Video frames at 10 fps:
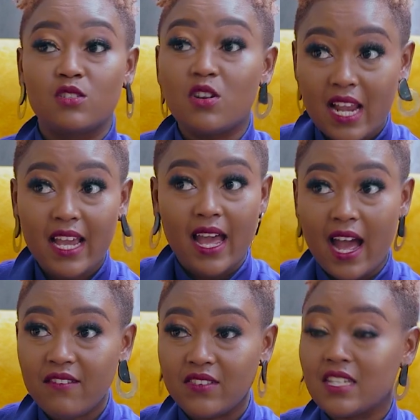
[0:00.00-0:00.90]
Not like I
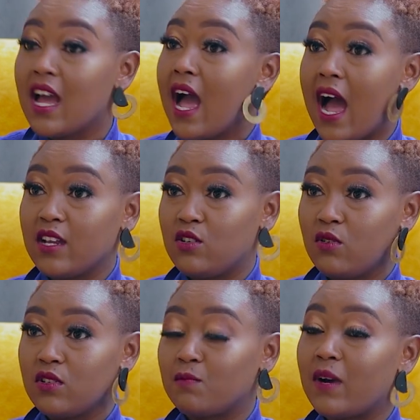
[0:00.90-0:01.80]
have it, I
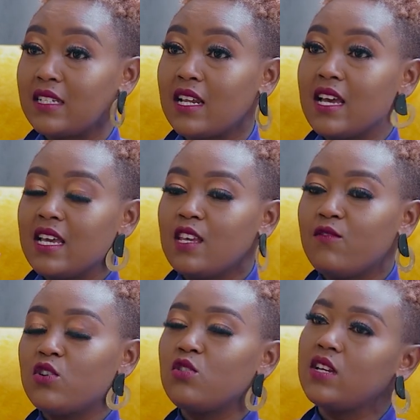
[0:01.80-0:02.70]
don't, but
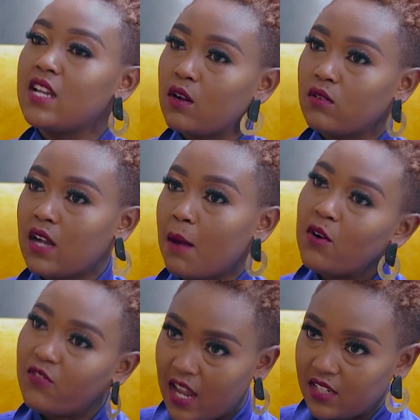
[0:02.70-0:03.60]
even though in a
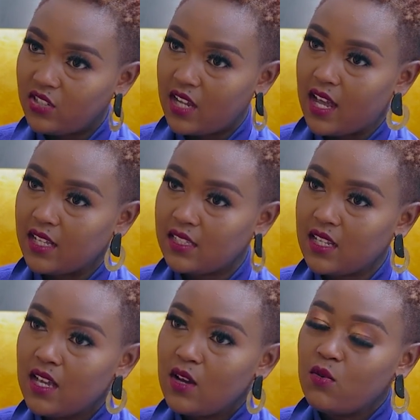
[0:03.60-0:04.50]
camouflage as
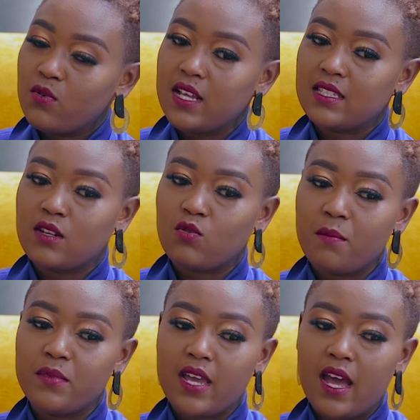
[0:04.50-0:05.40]
unaweza
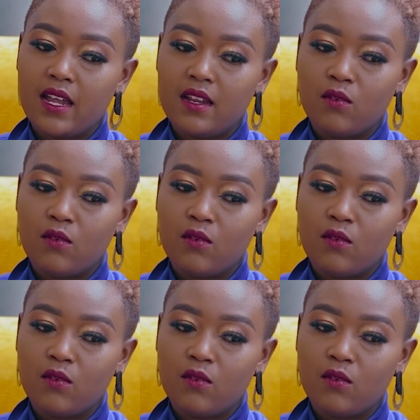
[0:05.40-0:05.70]
tuambia